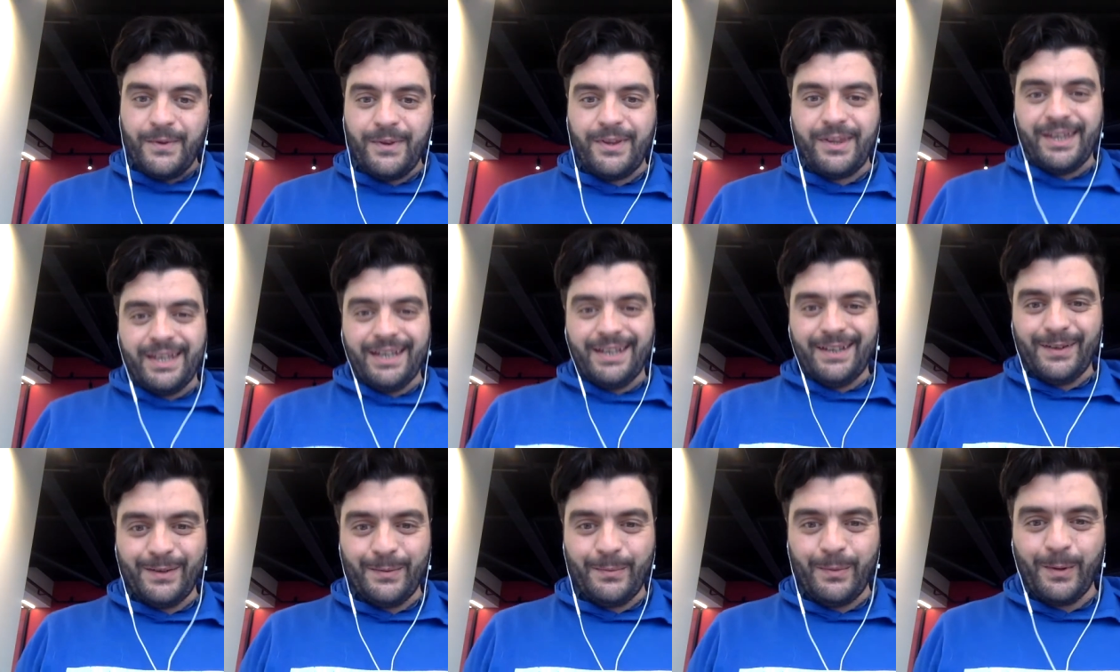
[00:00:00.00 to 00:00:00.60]

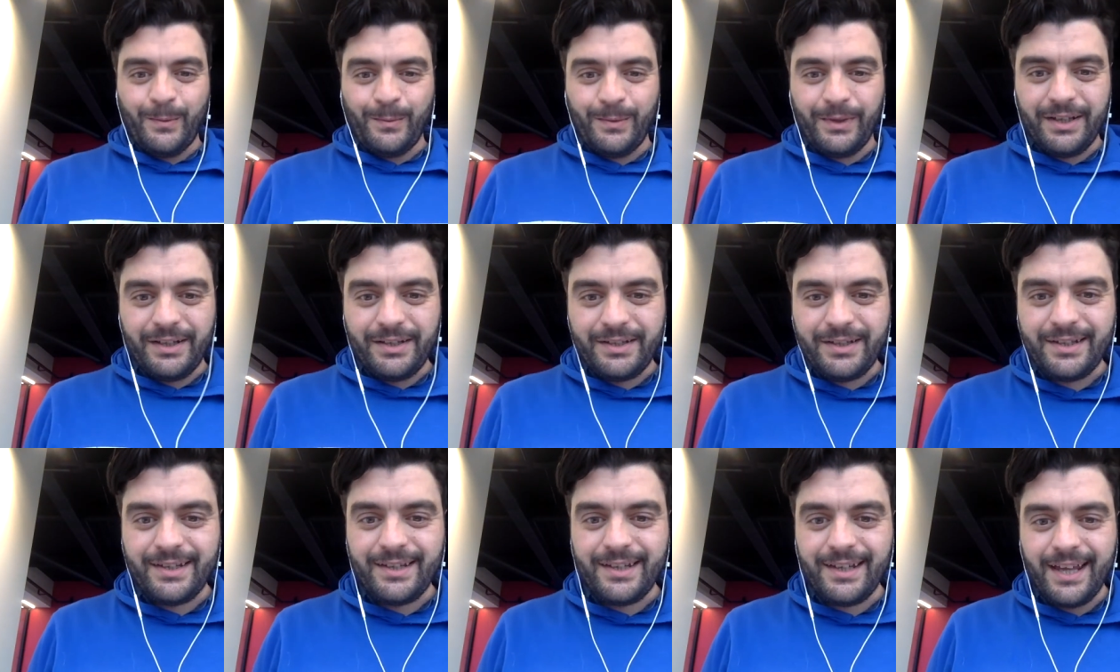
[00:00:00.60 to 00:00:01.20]
things
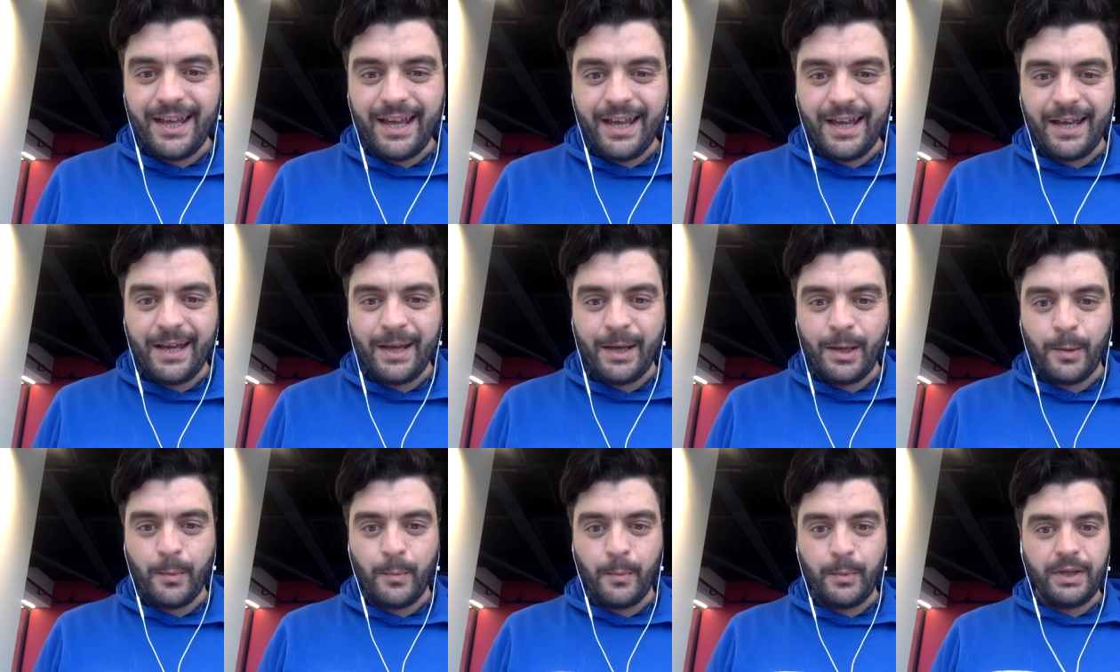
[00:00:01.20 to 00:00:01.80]
published.
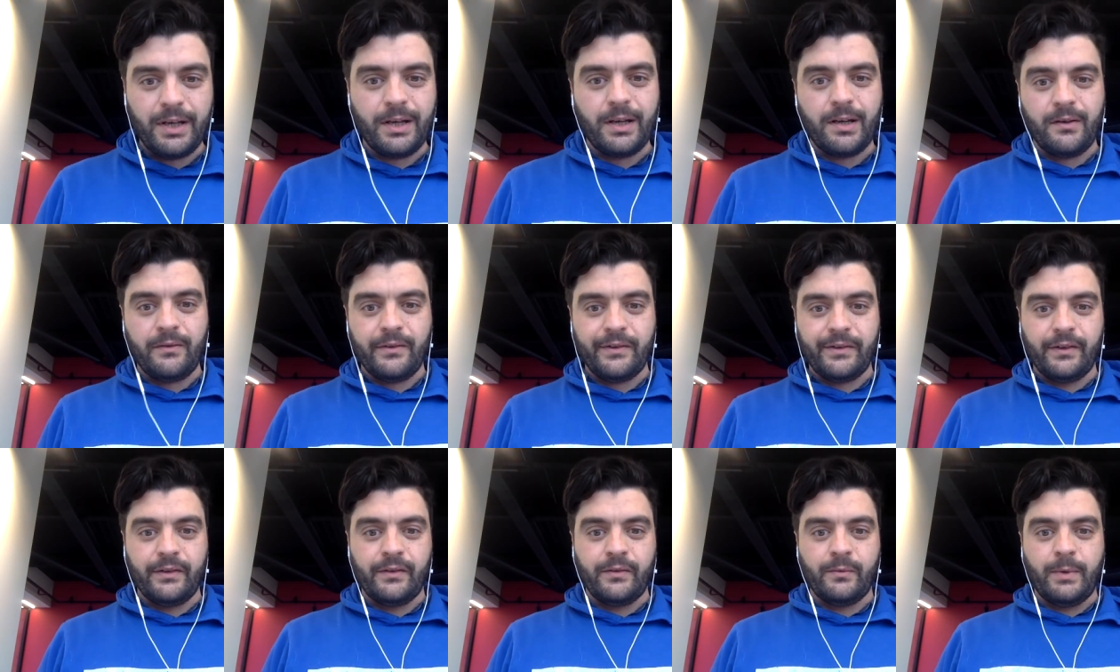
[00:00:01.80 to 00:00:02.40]
Uh, a bit
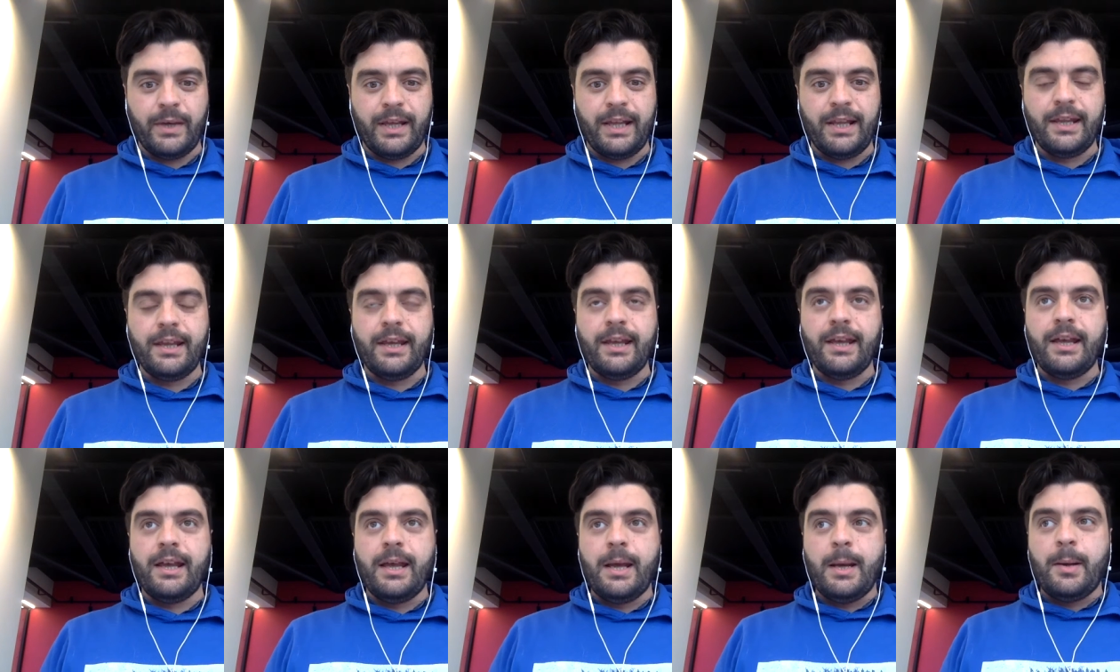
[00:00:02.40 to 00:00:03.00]
nervous as well,
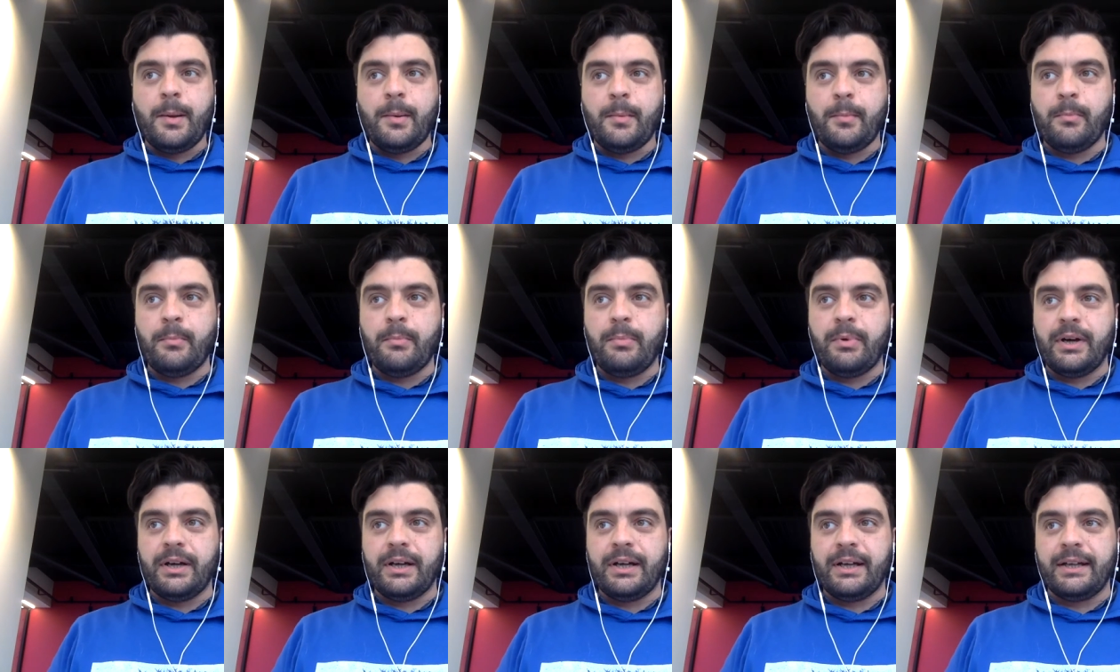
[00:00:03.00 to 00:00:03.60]

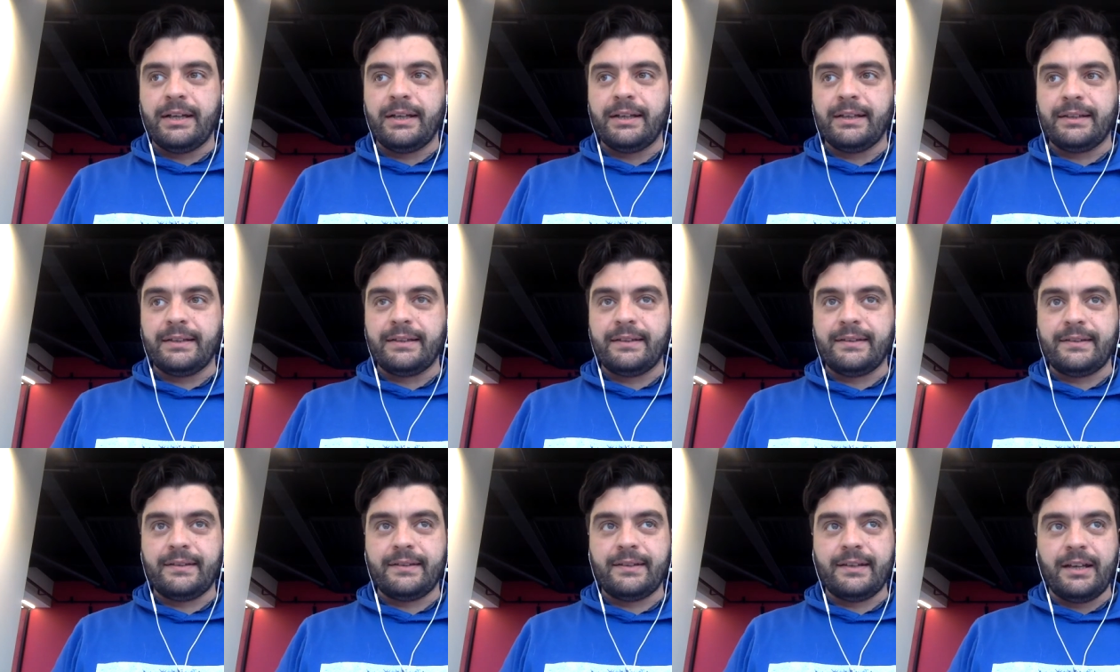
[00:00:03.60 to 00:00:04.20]

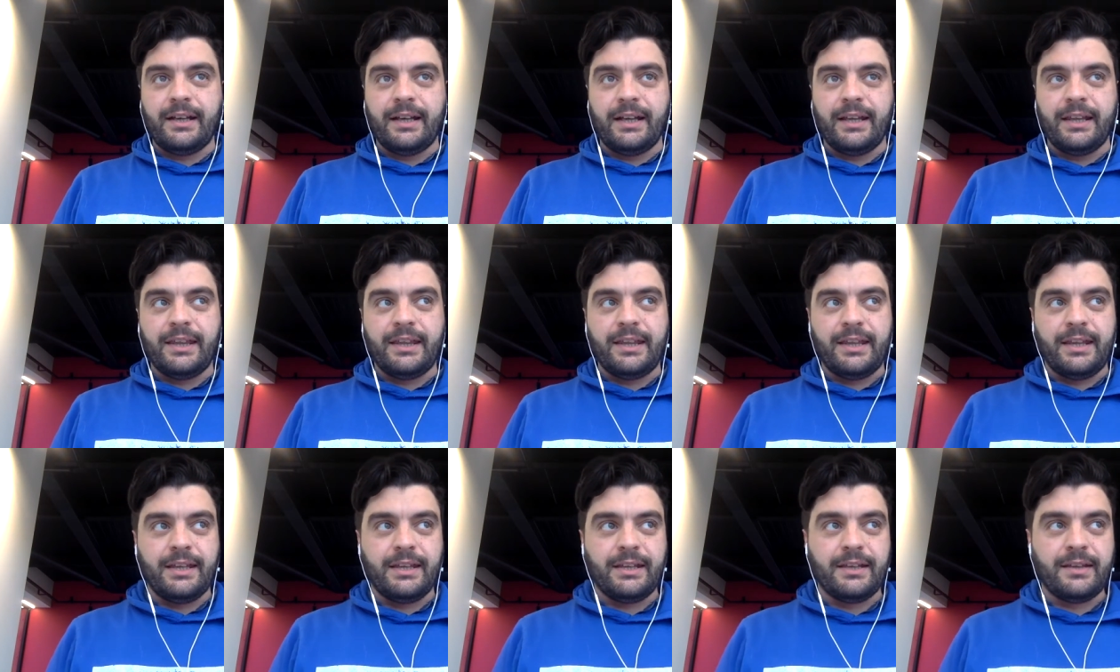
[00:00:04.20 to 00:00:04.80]
but I
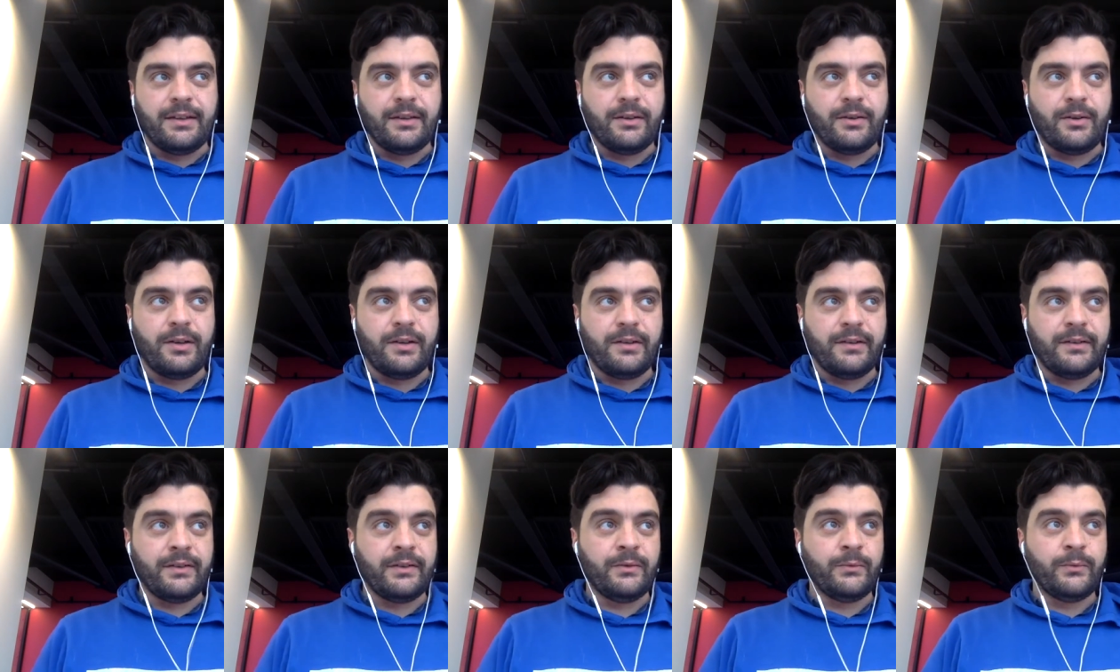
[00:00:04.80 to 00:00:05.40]
think the
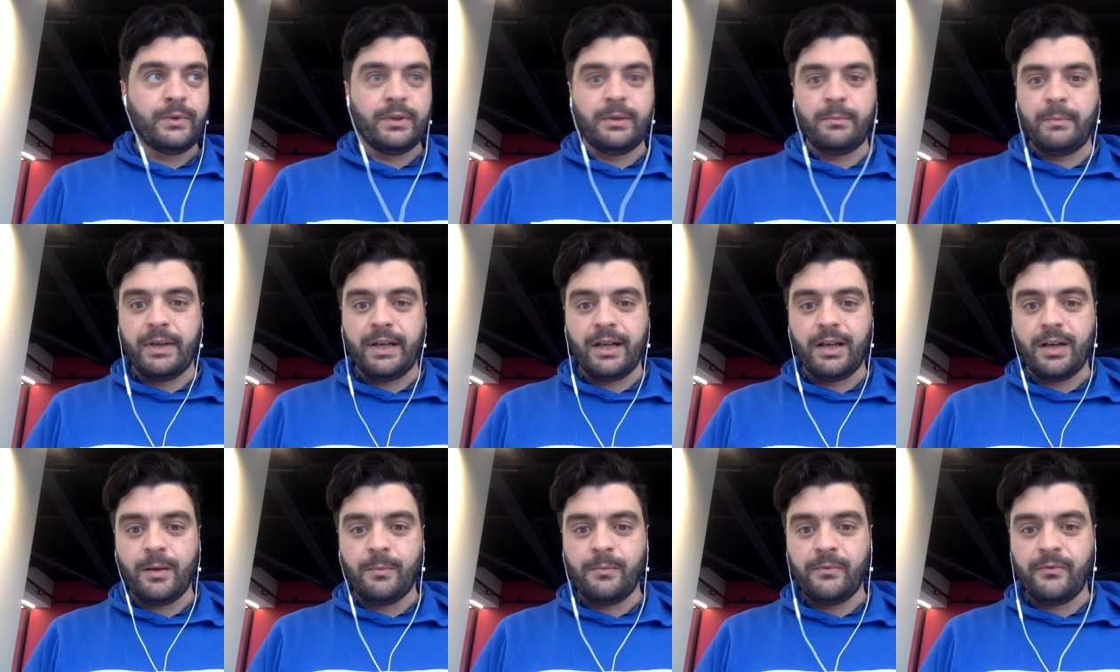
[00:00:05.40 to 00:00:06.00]
content will
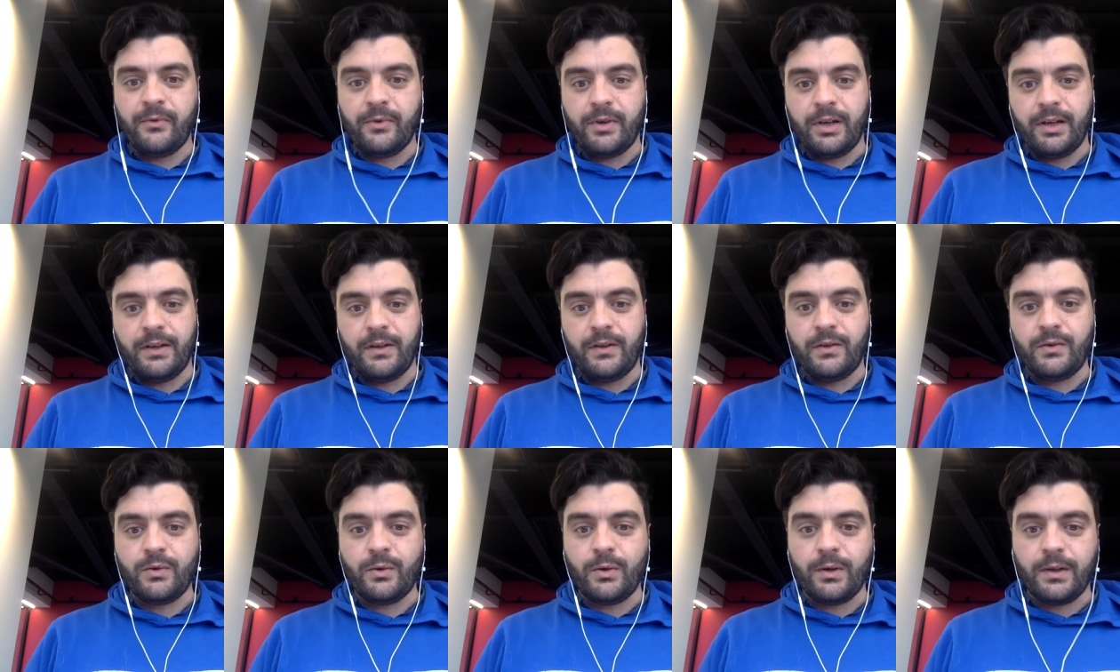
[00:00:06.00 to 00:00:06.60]
make up for
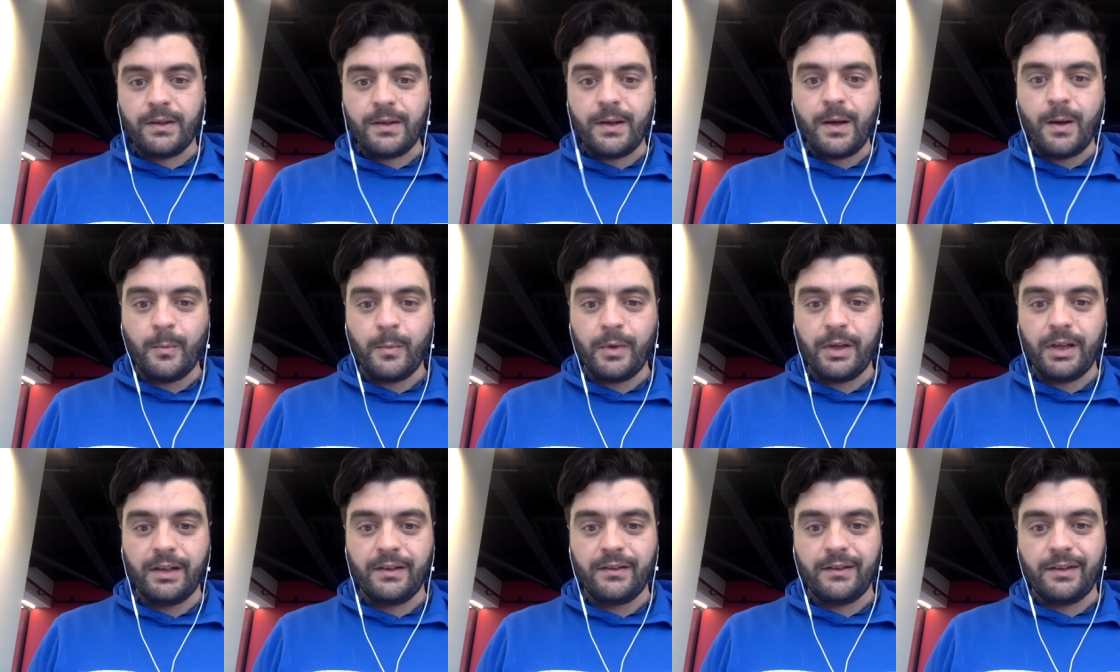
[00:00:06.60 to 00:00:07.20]
any
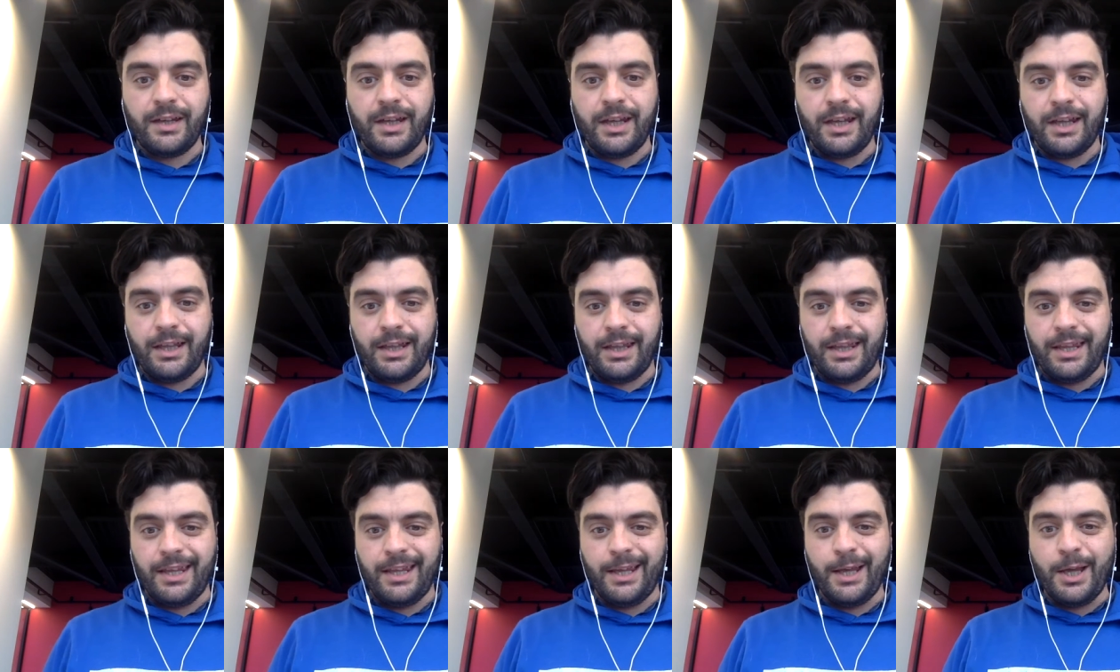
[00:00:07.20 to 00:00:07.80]
shortcomings in the